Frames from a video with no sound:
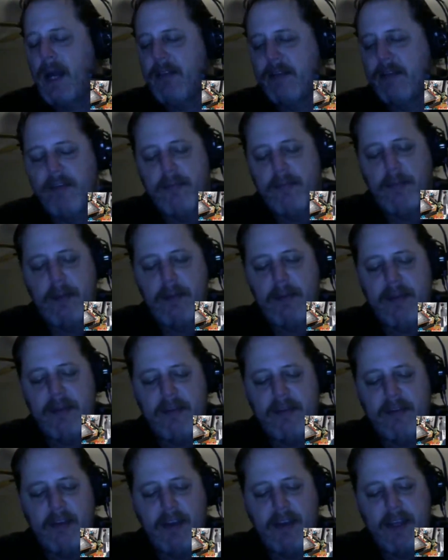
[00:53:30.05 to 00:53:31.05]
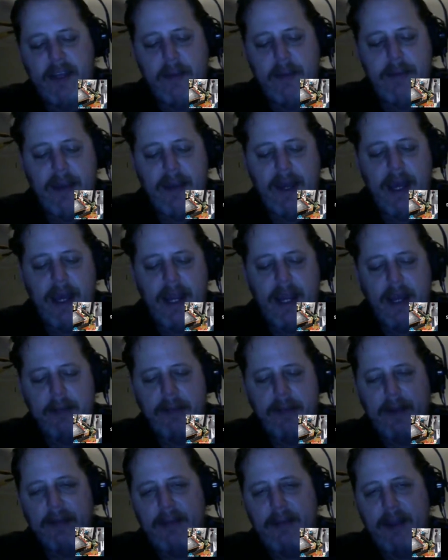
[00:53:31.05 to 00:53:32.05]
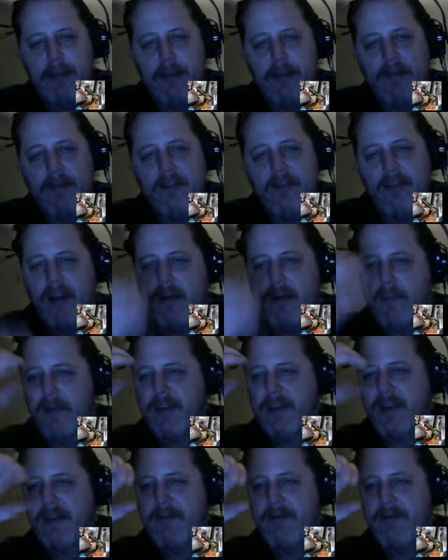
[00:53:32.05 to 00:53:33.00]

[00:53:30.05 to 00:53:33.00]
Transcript: it just made me sick. Gave me a headache by the time it was done with that